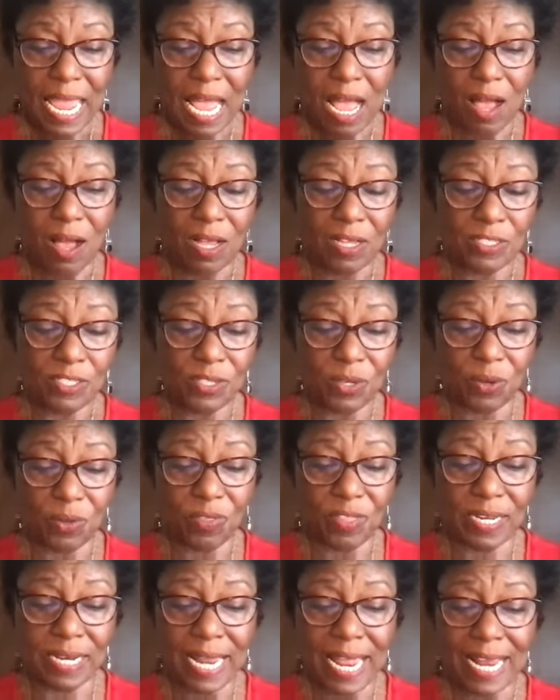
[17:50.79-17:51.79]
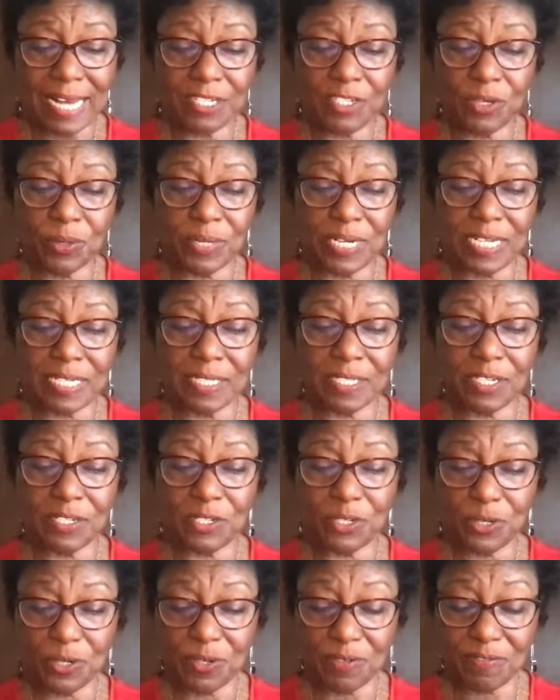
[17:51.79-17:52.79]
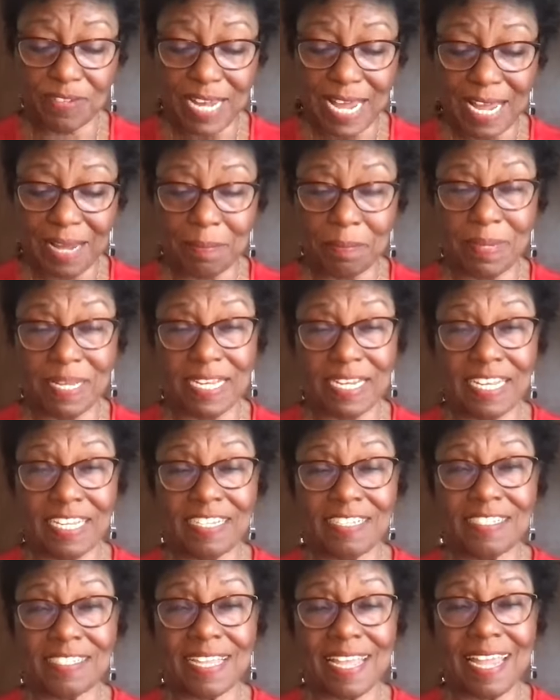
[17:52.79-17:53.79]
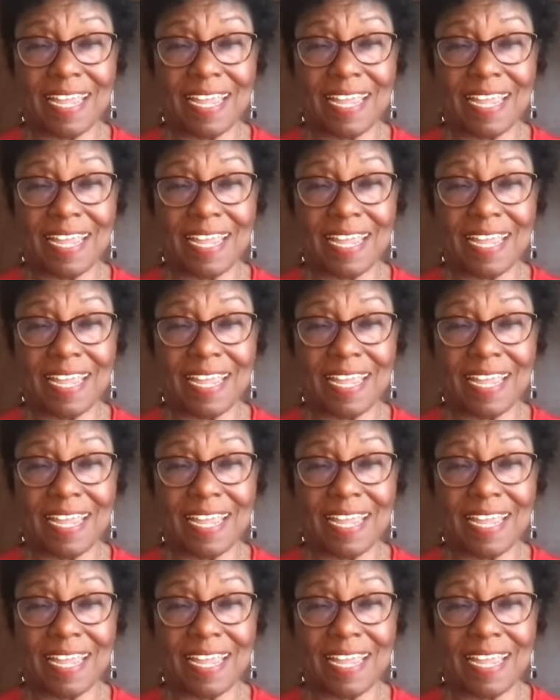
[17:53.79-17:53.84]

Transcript: Also, the National Institute of Diabetes